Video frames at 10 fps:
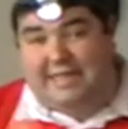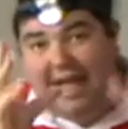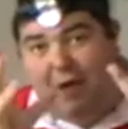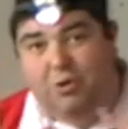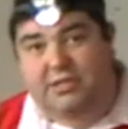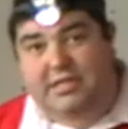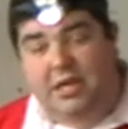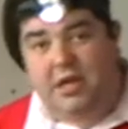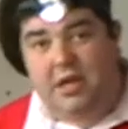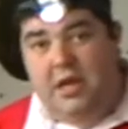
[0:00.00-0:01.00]
And that
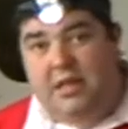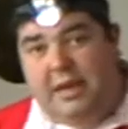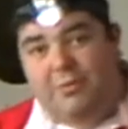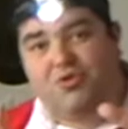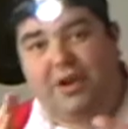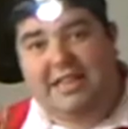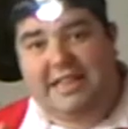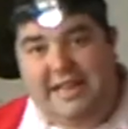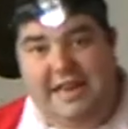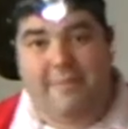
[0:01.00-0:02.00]
was really
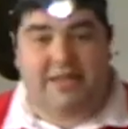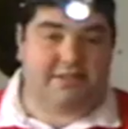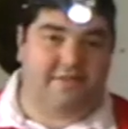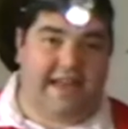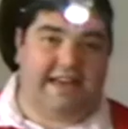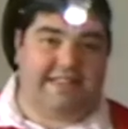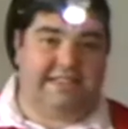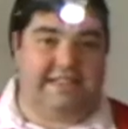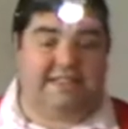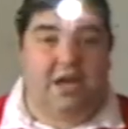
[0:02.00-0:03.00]
the limit of
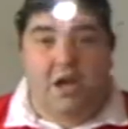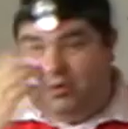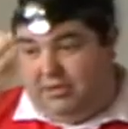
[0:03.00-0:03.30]
LEDs,